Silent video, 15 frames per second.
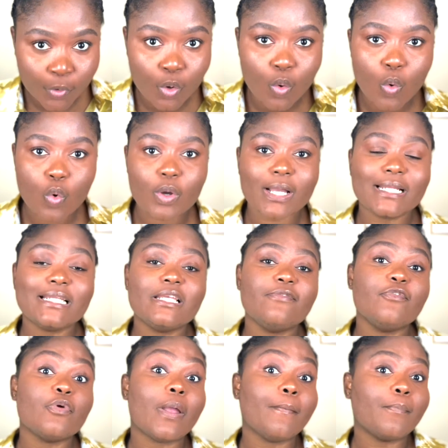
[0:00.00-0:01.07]
who can give
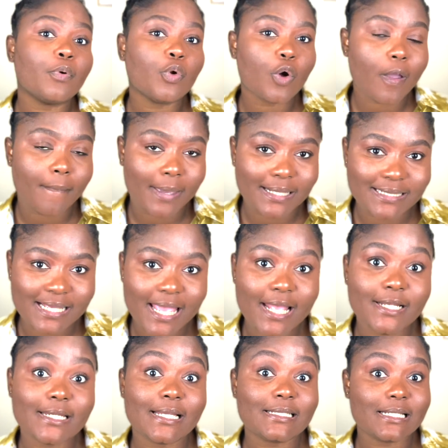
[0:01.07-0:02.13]
you employment and
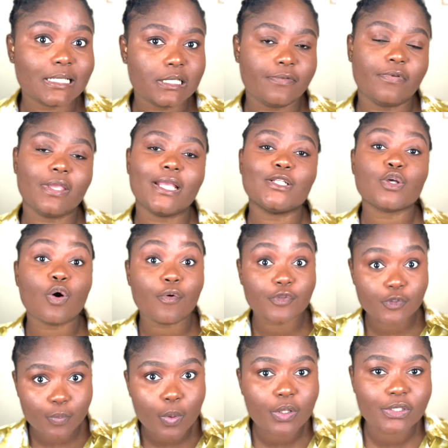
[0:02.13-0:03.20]
a certificate of
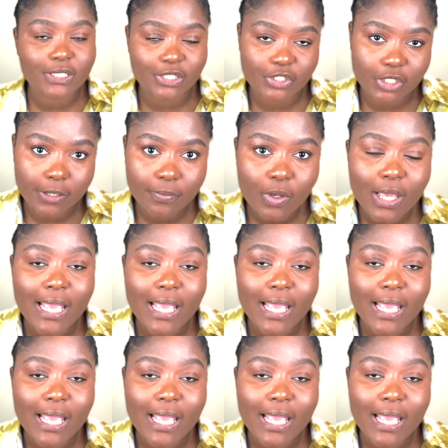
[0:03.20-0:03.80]
sponsorship,